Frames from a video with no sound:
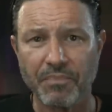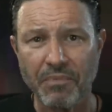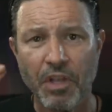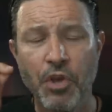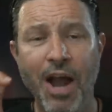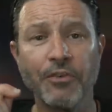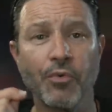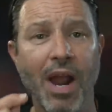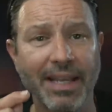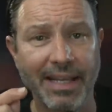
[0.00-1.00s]
you have to
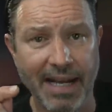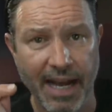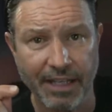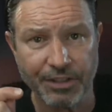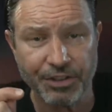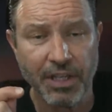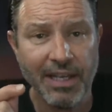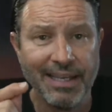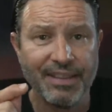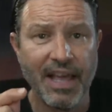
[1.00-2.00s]
recognize
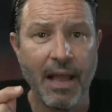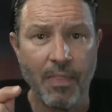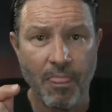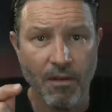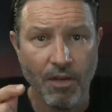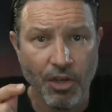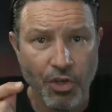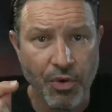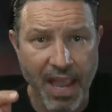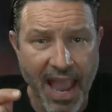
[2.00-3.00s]
that
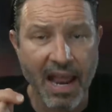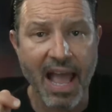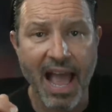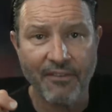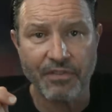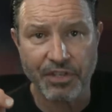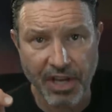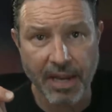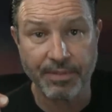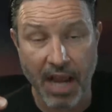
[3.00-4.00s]
you can't have the
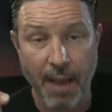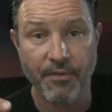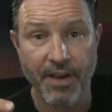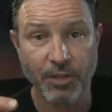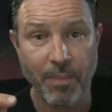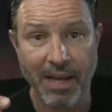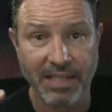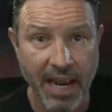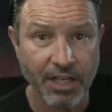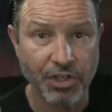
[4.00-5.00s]
same type of
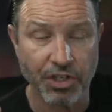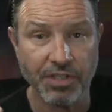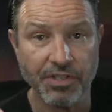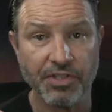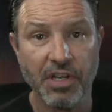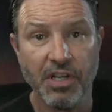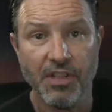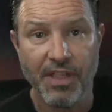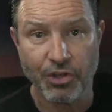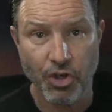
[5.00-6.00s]
expectations
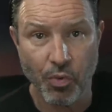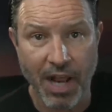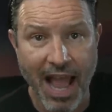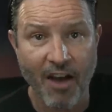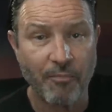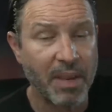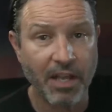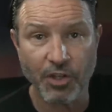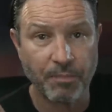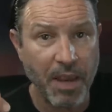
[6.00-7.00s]
that you would have
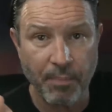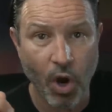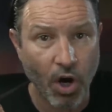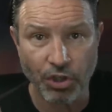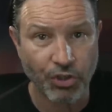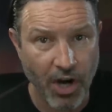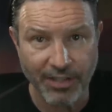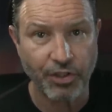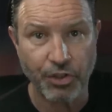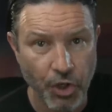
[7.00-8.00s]
because people aren't trying
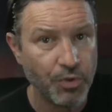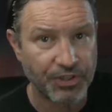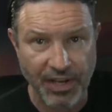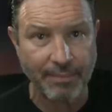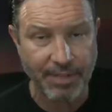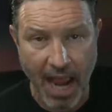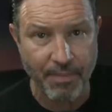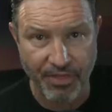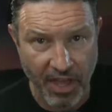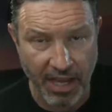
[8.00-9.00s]
to do the same type
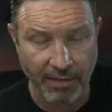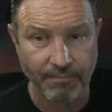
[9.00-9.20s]
of thing.